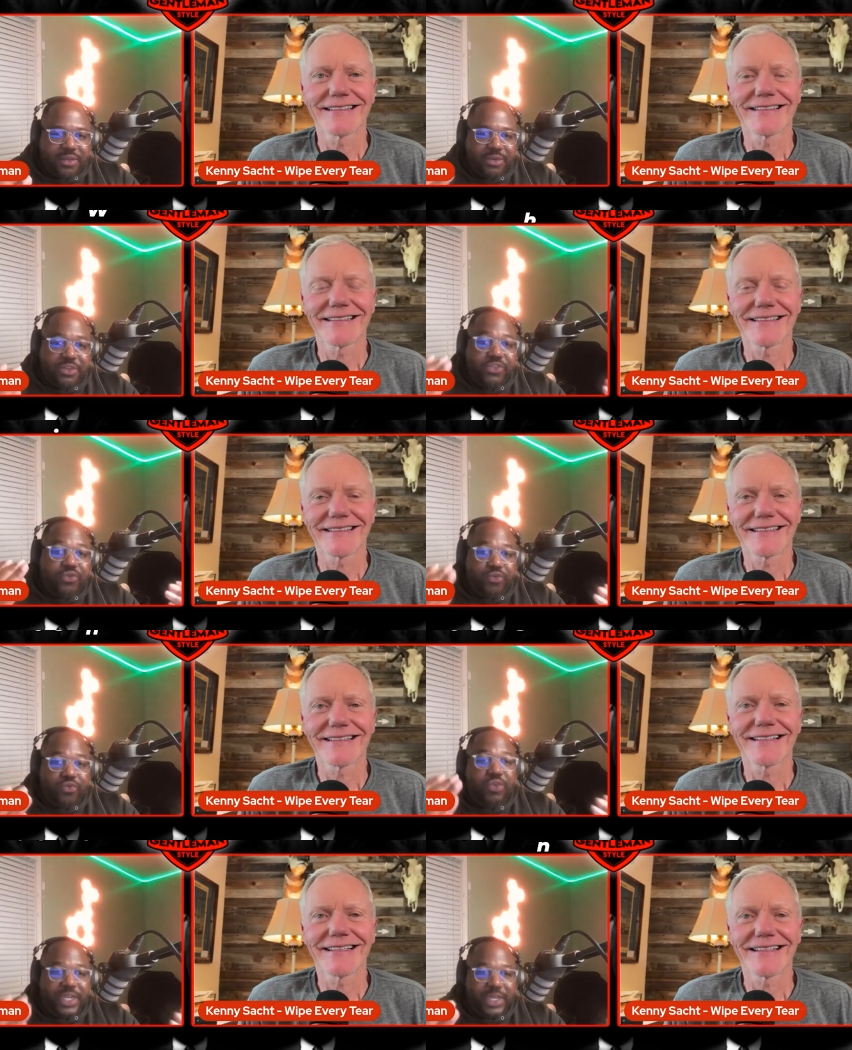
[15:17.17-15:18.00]
Speaker 1: what's
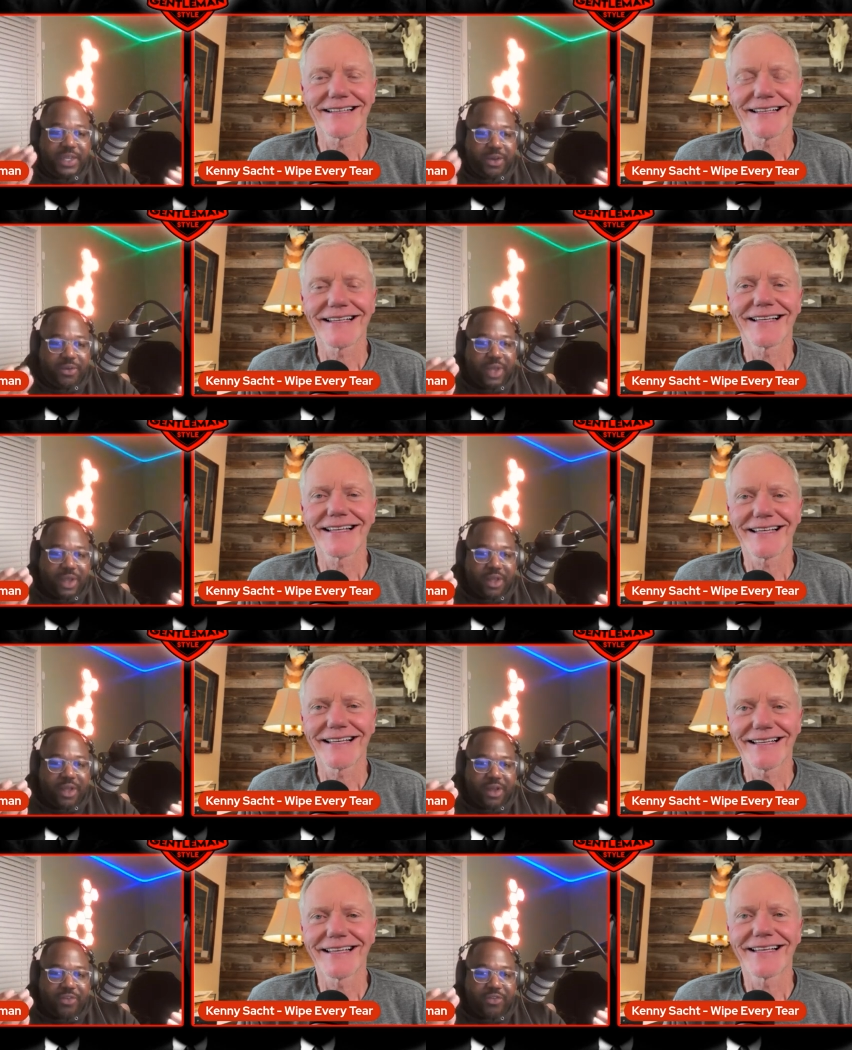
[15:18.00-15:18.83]
really going
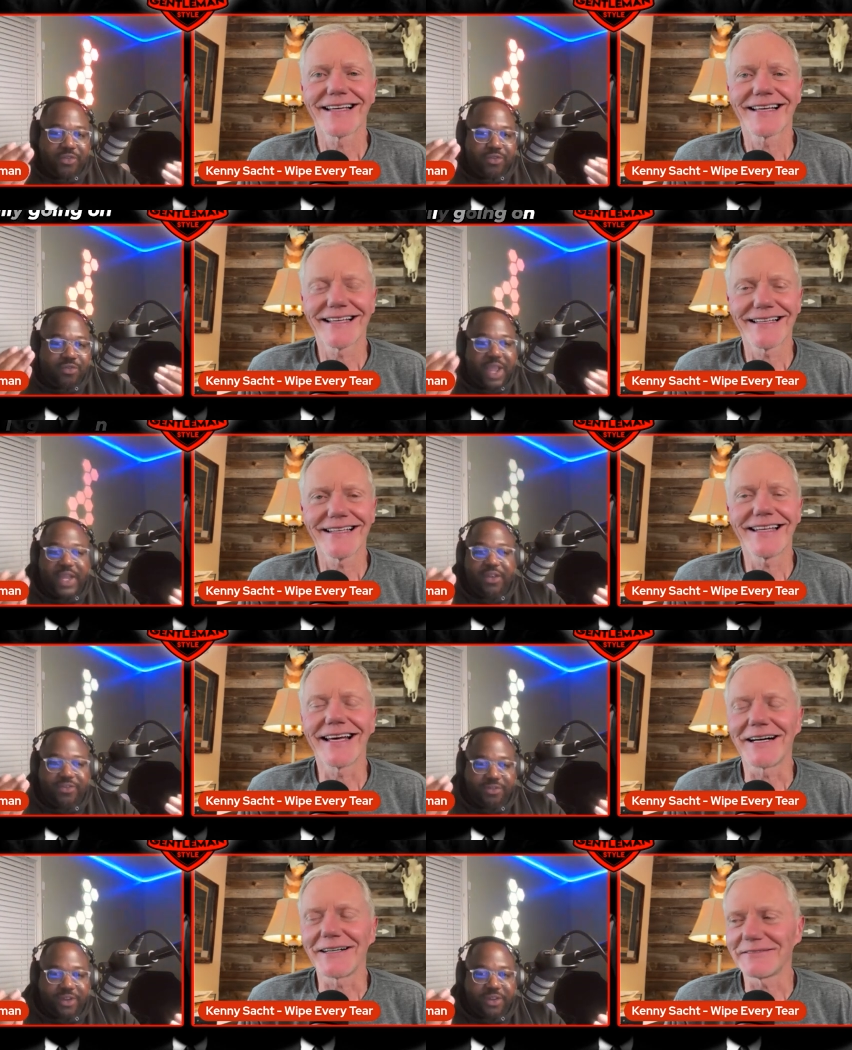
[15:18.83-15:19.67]
on right
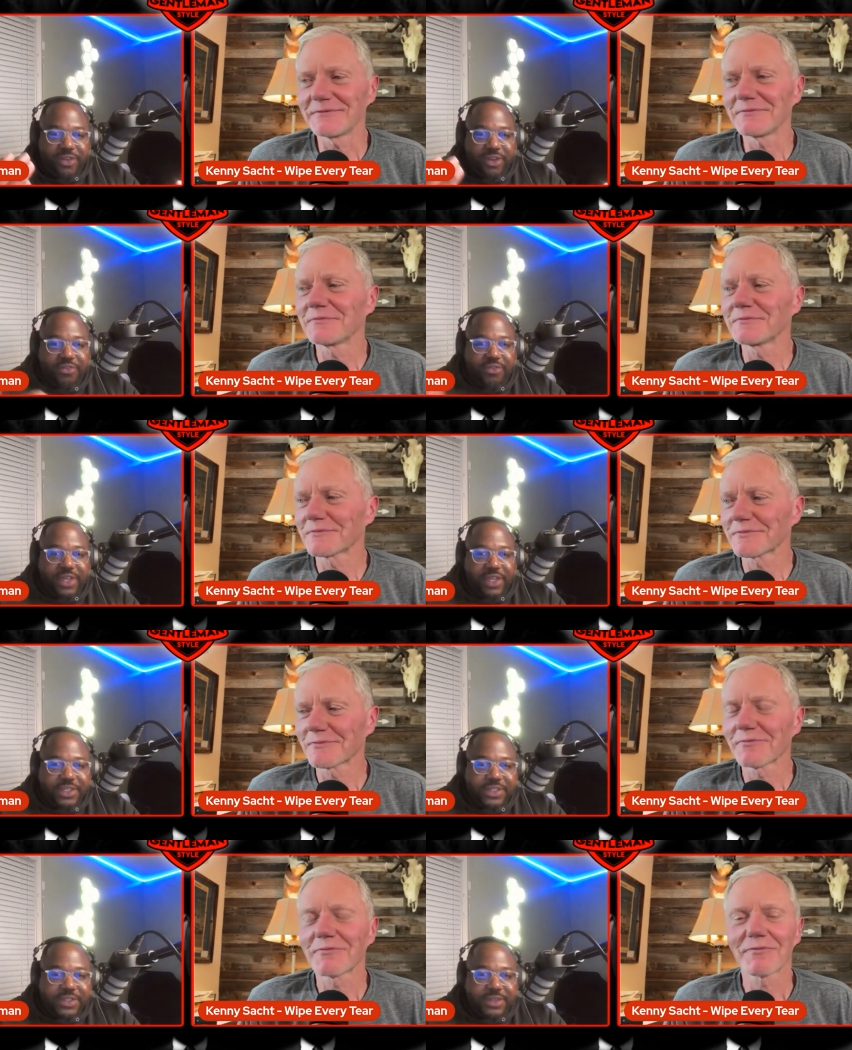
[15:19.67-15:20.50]
Speaker 2: yeah. in front of your
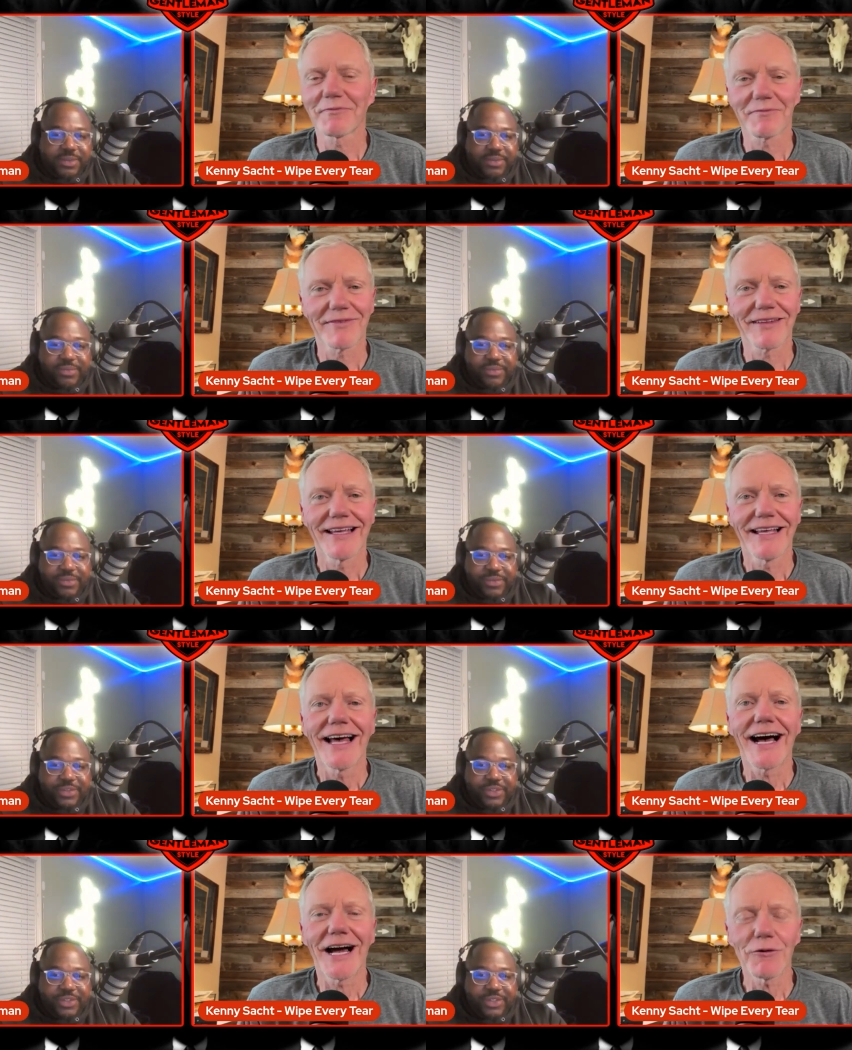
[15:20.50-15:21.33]
face.
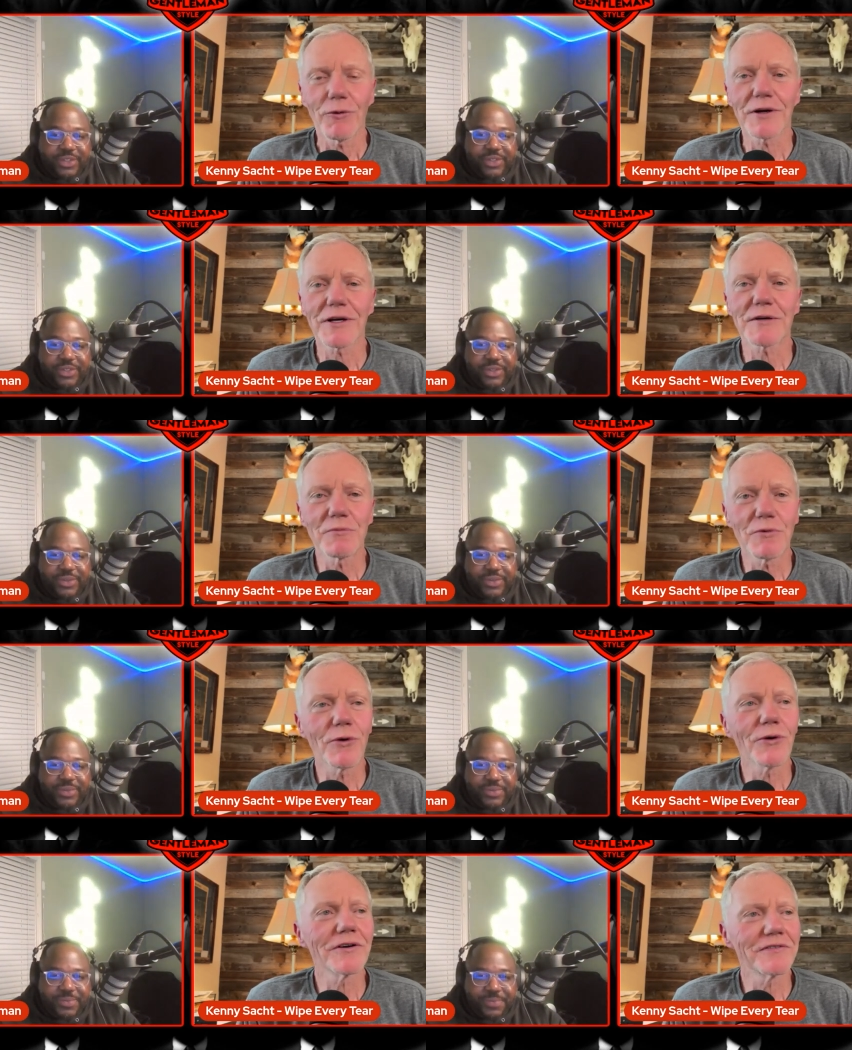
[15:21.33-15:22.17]
I wanted
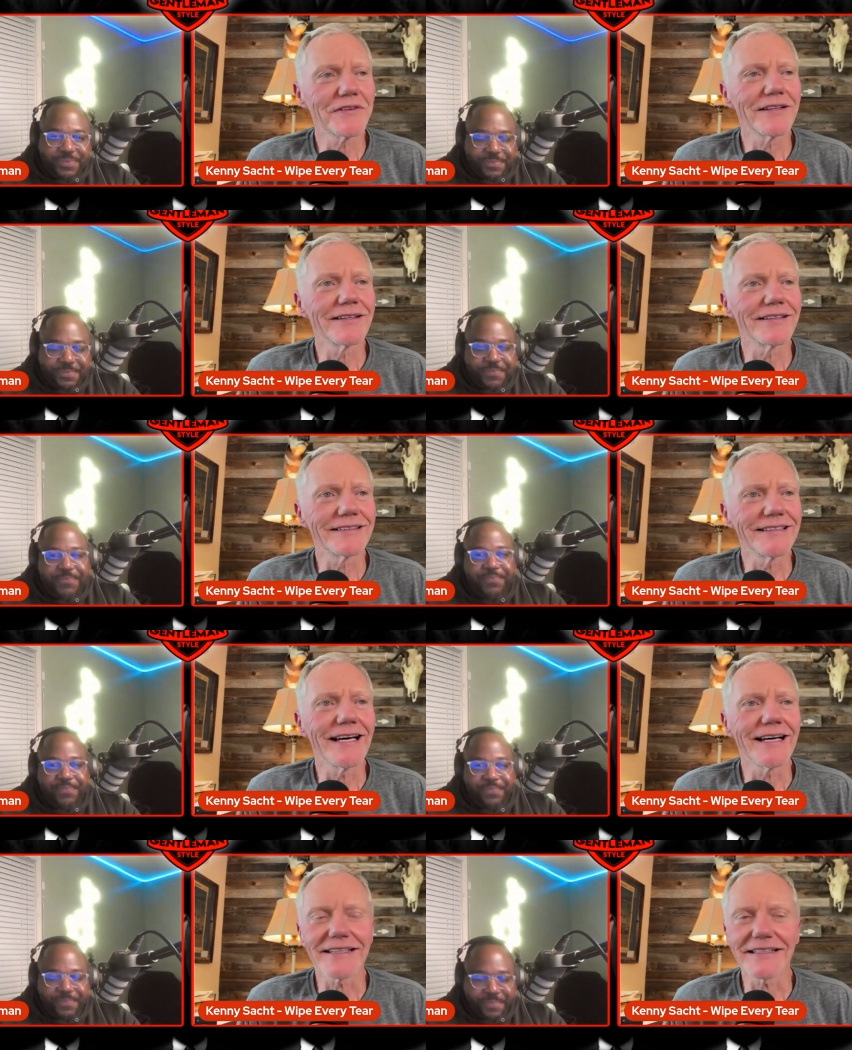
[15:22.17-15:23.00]
more of the,
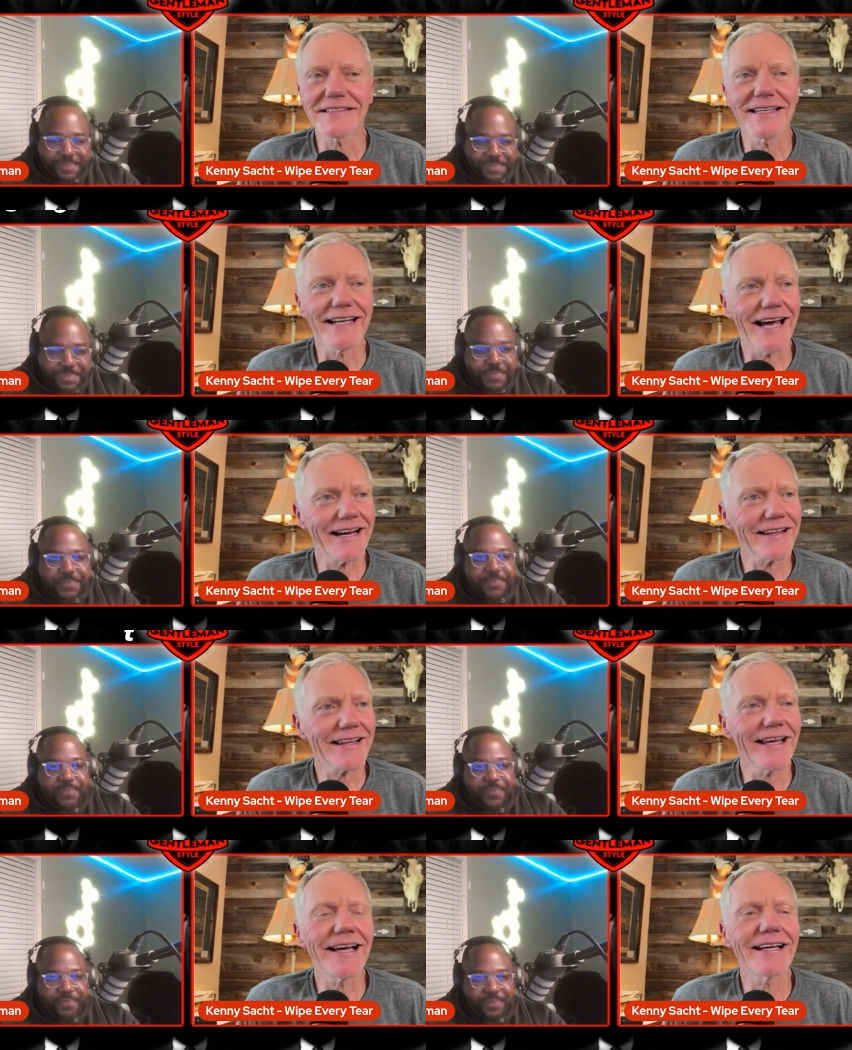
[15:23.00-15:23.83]
yeah, let's get out of
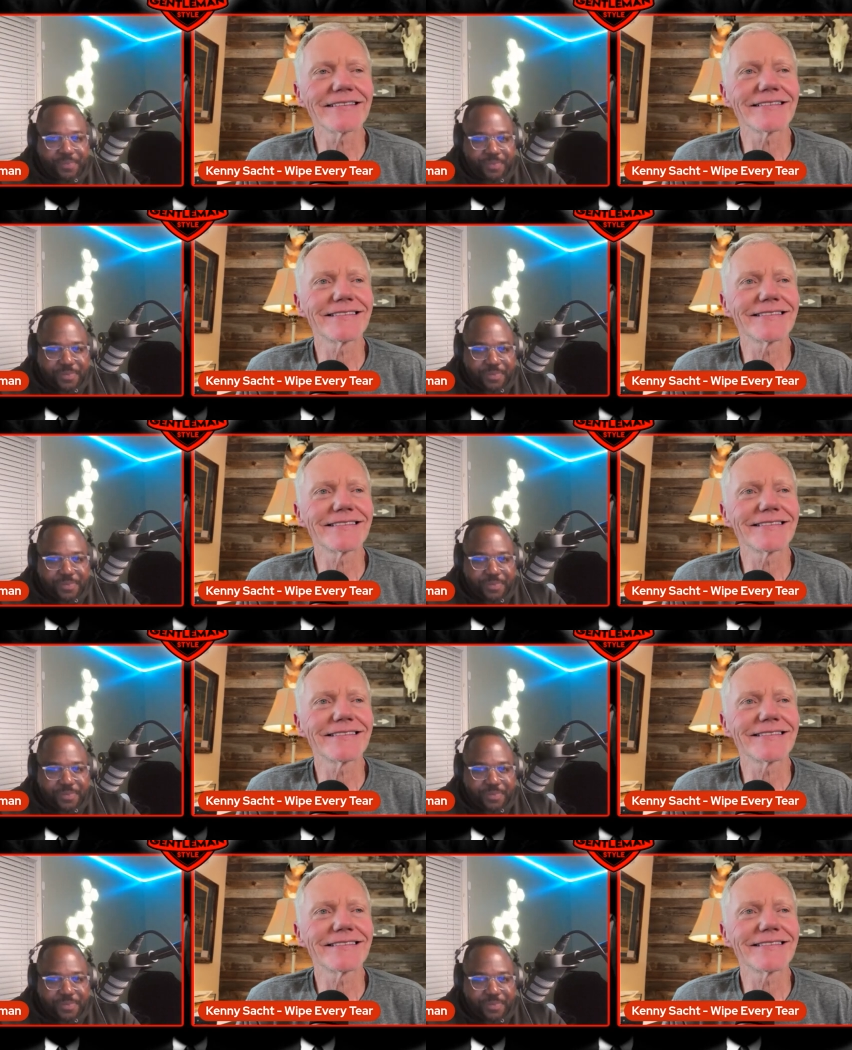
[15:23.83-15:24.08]
that.